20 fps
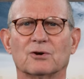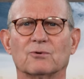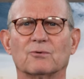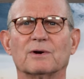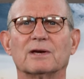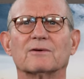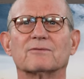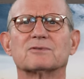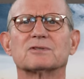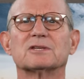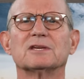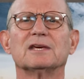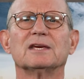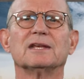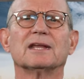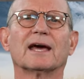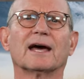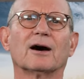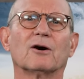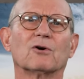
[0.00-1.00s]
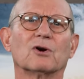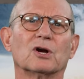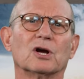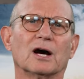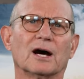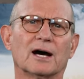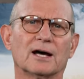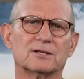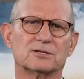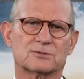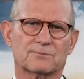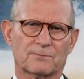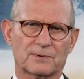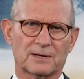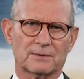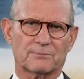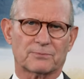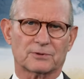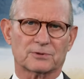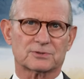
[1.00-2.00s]
we have seen how God's
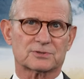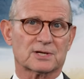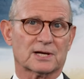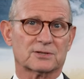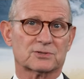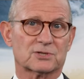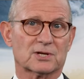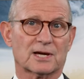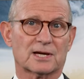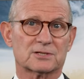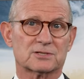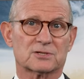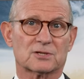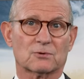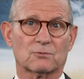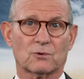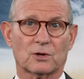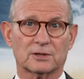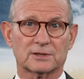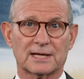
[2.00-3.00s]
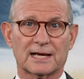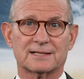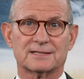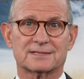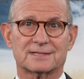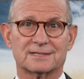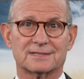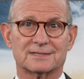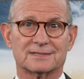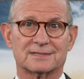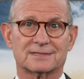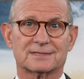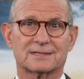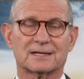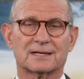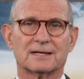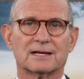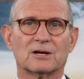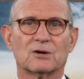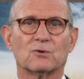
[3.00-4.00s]
people, such as the Waldenses,
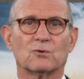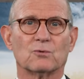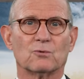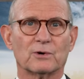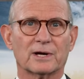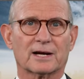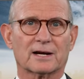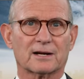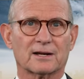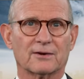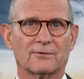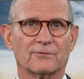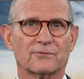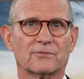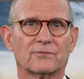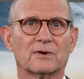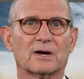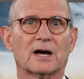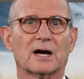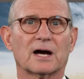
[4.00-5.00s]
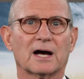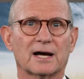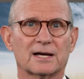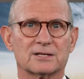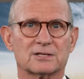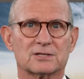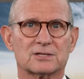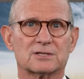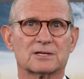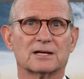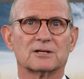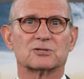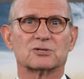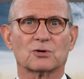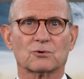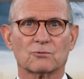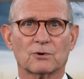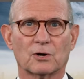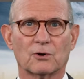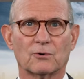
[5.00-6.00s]
Wycliffe, Huss and
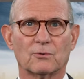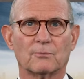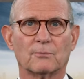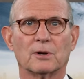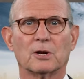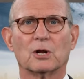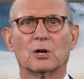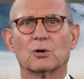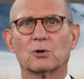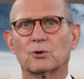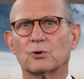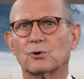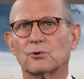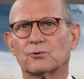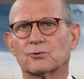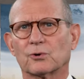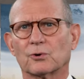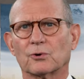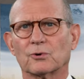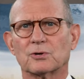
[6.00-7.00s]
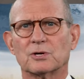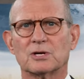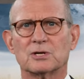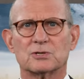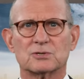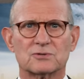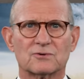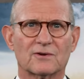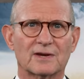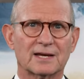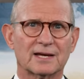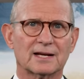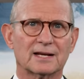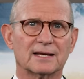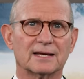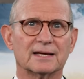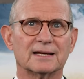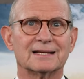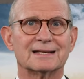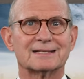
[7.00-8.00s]
Jerome, Luther,
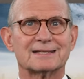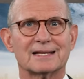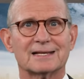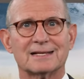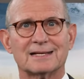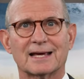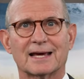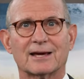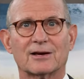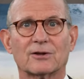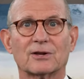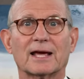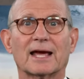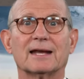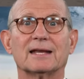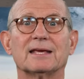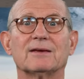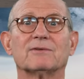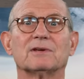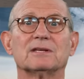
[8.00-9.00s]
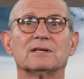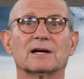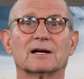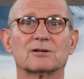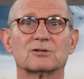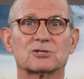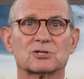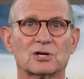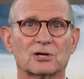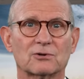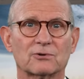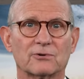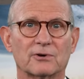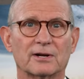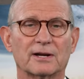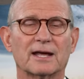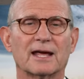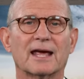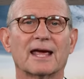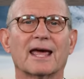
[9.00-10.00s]
Zwingli, Tyndale, and even young
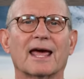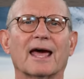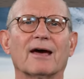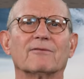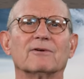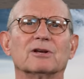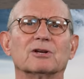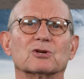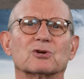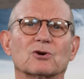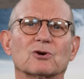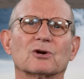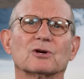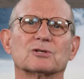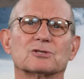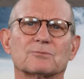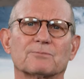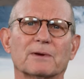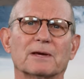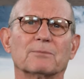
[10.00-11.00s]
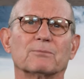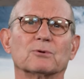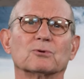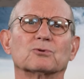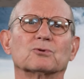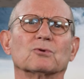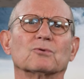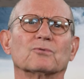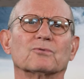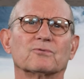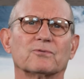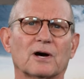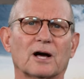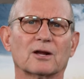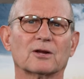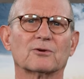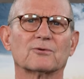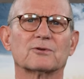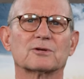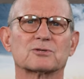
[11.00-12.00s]
children have encouraged people to
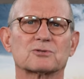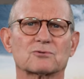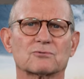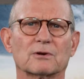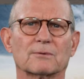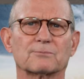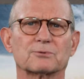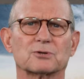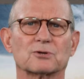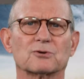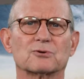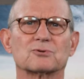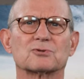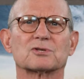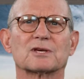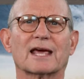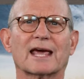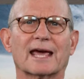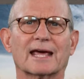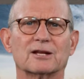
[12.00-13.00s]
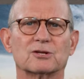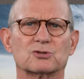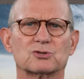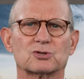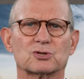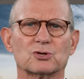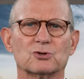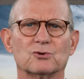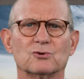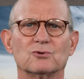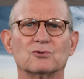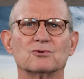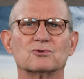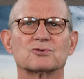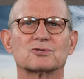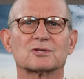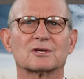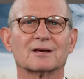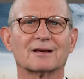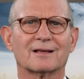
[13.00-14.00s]
follow the scriptures and
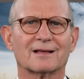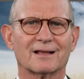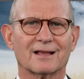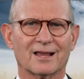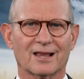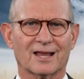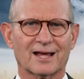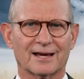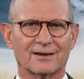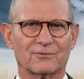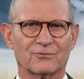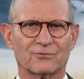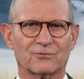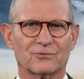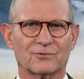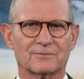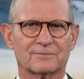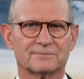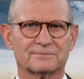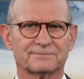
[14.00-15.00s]
choose life.